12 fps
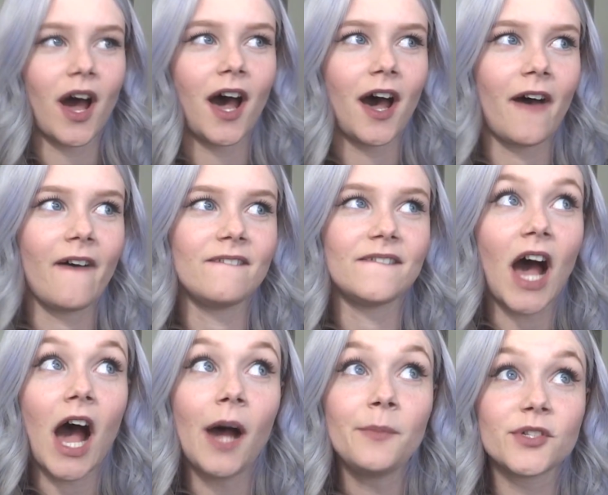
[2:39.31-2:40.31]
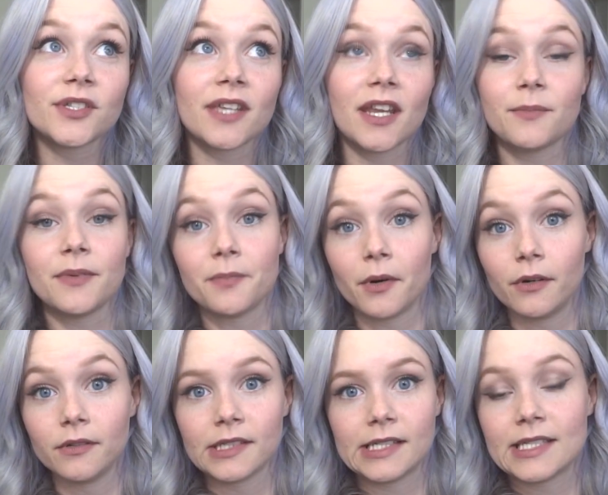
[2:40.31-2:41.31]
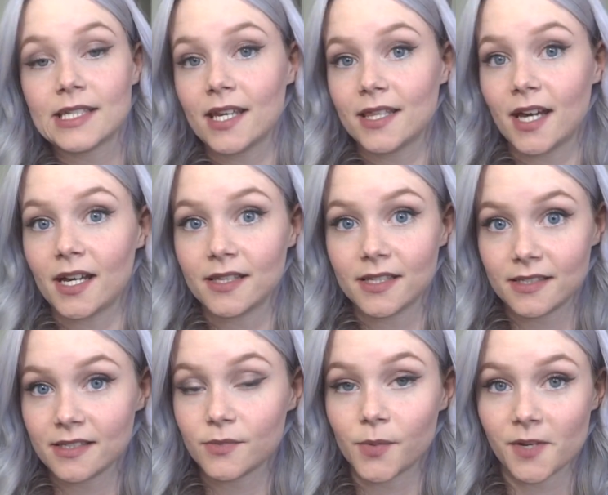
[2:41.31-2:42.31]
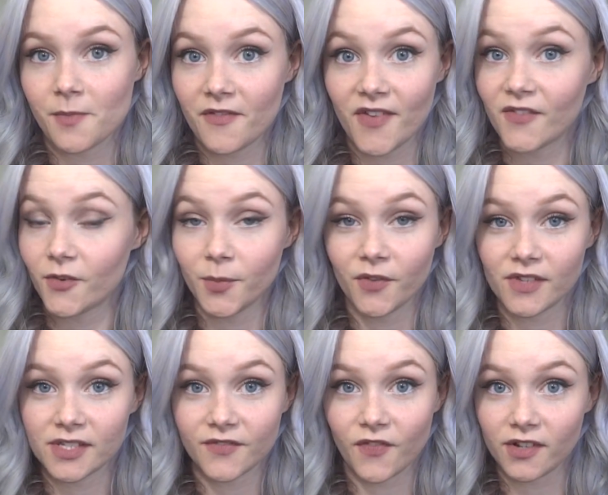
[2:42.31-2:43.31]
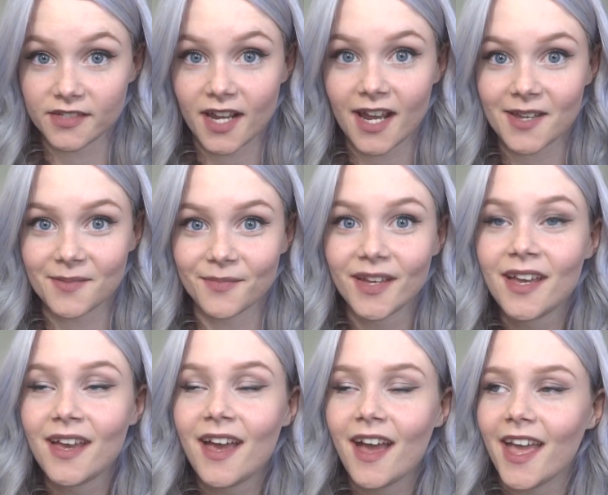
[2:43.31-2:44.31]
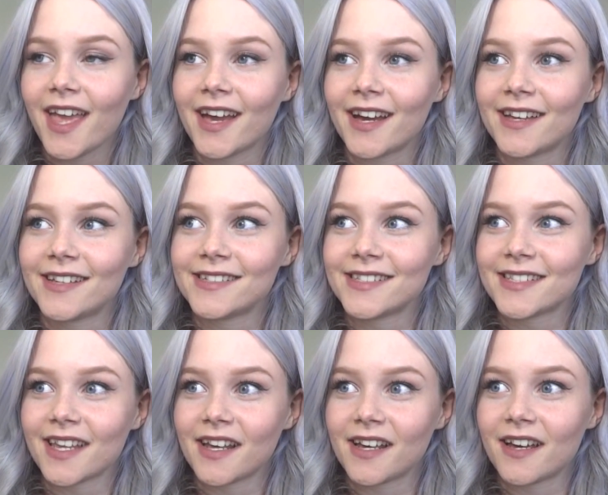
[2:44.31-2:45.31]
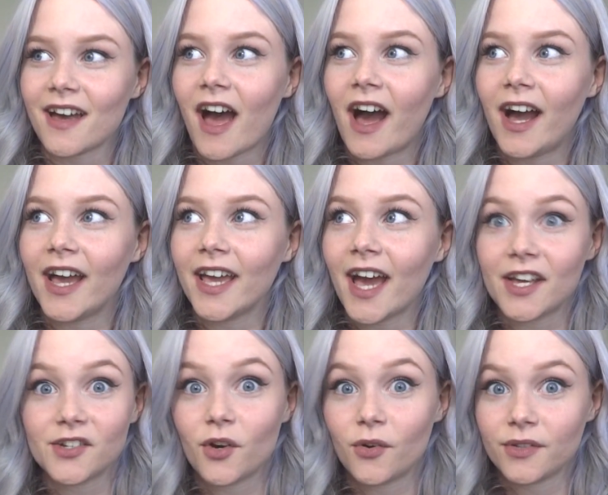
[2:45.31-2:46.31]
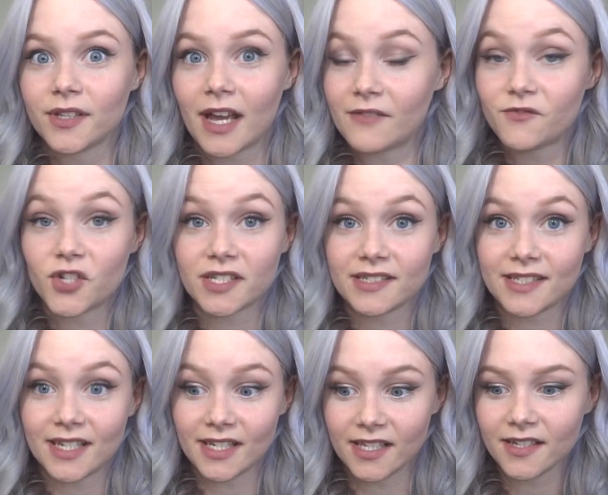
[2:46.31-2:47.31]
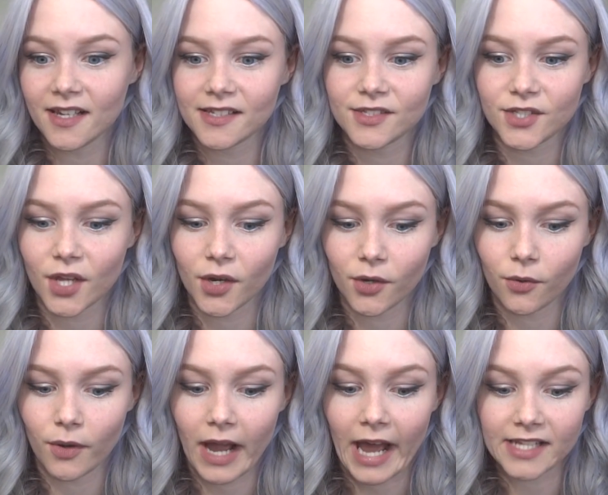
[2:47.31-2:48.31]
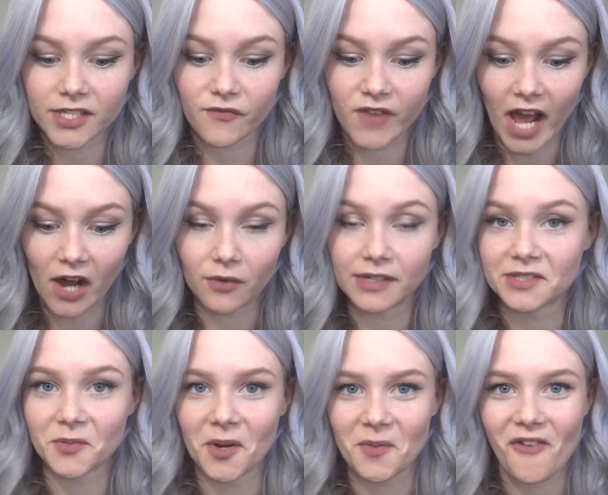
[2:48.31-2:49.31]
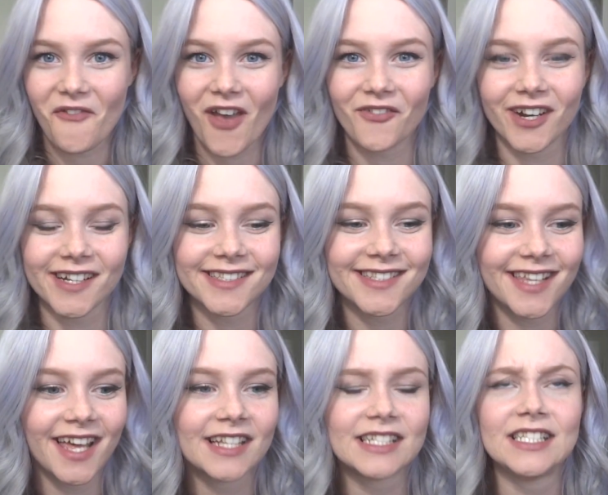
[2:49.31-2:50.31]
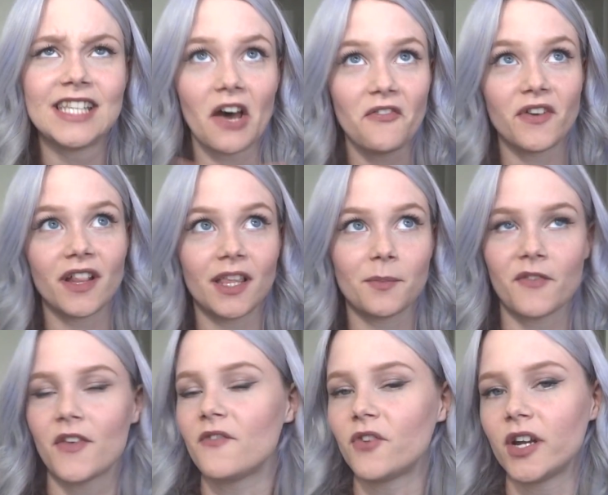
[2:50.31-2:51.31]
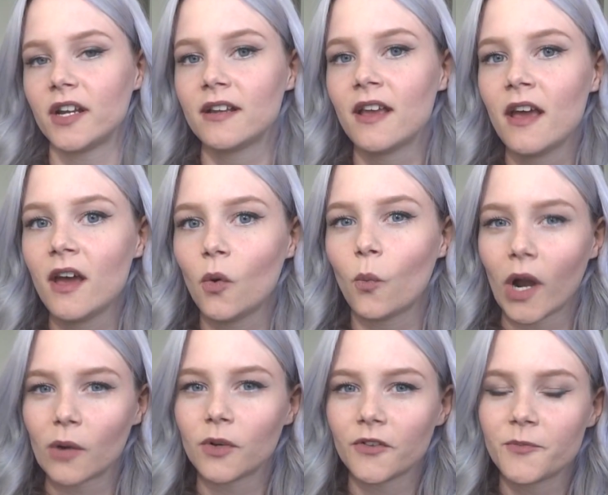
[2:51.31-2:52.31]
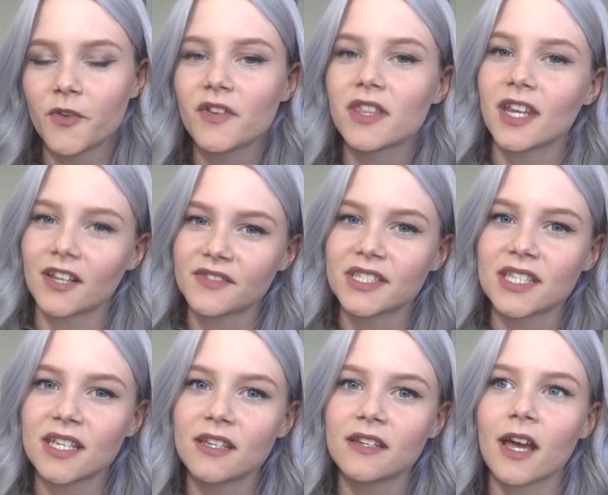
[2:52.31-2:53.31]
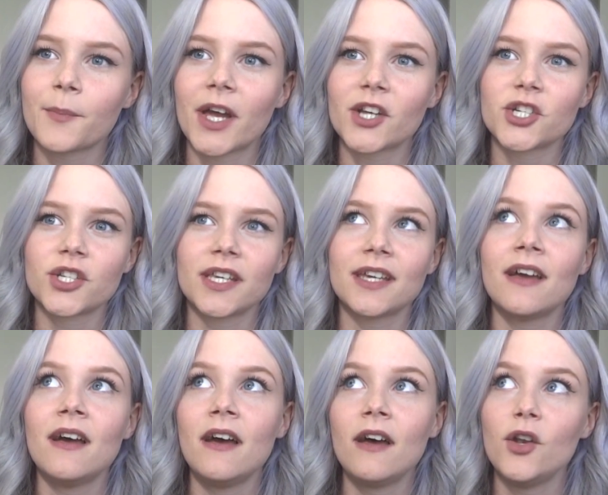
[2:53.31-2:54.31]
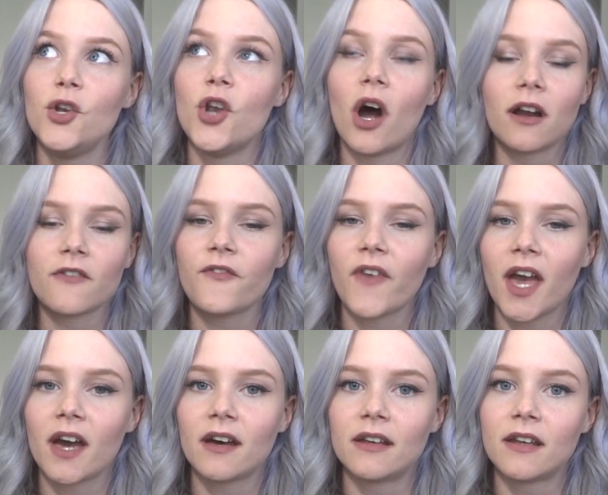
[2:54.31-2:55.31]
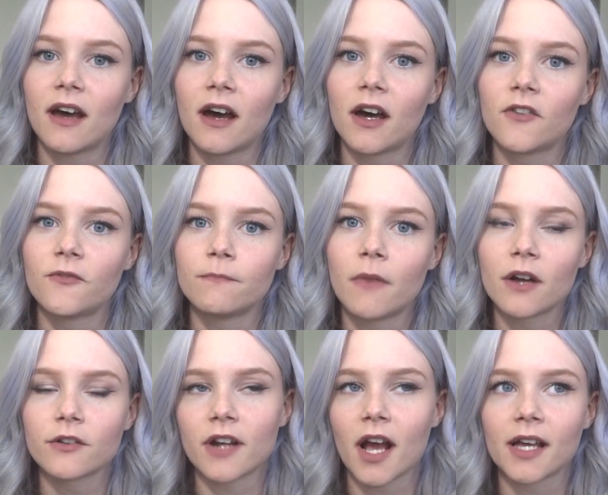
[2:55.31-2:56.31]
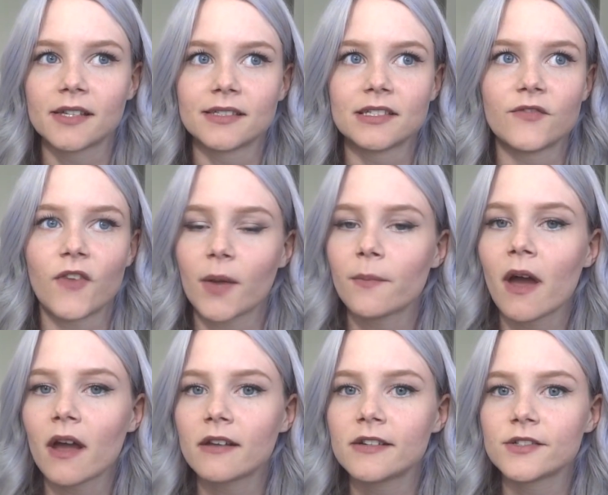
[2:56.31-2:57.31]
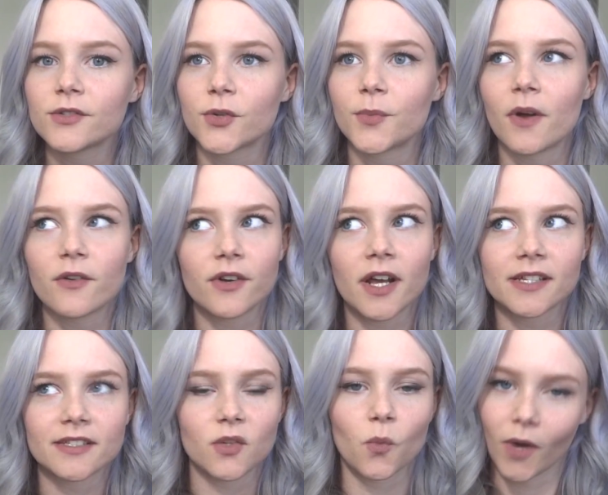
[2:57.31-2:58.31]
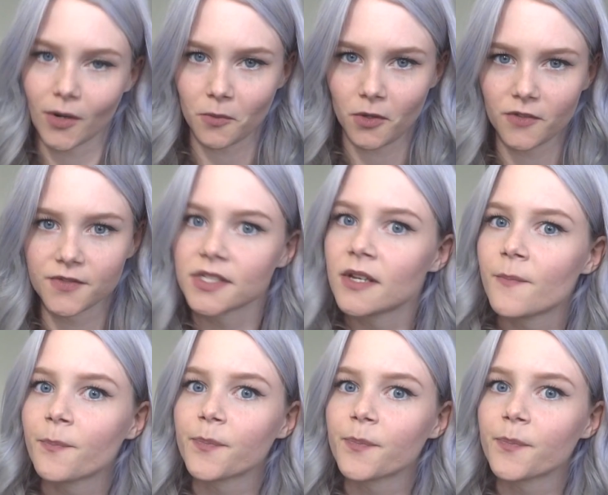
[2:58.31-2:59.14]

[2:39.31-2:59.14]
I'm just going to be bold and say that this is one of my favorite movies of all time. And I've just seen it, so as of now, it's one of my favorites. Definitely my favorite werewolf movie that I've seen. I'm actually not a fan of modernized vampires or modernized werewolves.